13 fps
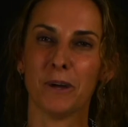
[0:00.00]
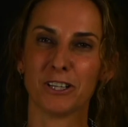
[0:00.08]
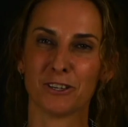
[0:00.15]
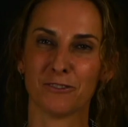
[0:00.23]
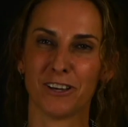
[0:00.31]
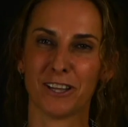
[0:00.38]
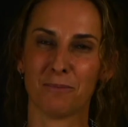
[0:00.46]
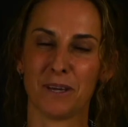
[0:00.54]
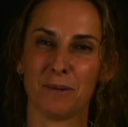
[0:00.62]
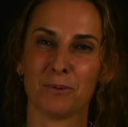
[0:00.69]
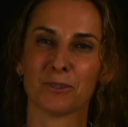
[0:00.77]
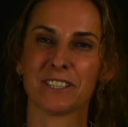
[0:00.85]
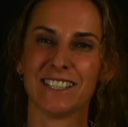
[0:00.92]
of other
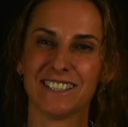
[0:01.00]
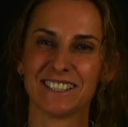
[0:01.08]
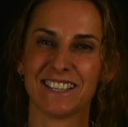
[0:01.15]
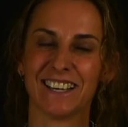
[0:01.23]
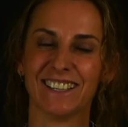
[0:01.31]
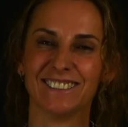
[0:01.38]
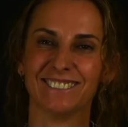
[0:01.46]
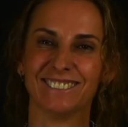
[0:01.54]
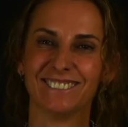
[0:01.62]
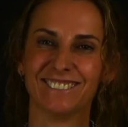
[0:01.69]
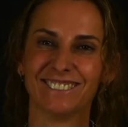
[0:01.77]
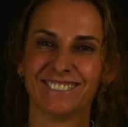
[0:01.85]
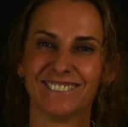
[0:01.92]
people since then.
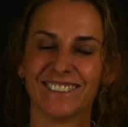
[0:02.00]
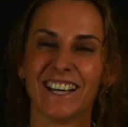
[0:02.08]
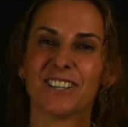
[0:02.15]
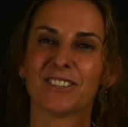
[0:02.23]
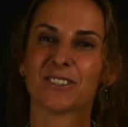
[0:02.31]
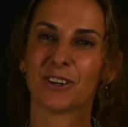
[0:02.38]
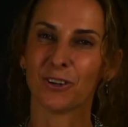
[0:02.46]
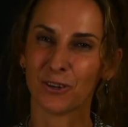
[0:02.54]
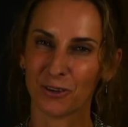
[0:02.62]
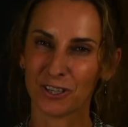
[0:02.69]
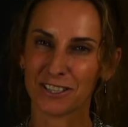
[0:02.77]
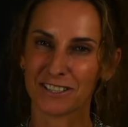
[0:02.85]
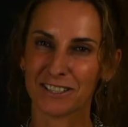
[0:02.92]
So
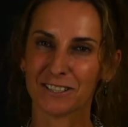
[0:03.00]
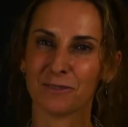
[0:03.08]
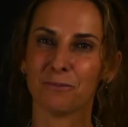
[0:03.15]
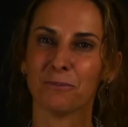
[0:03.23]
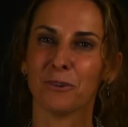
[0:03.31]
criticism for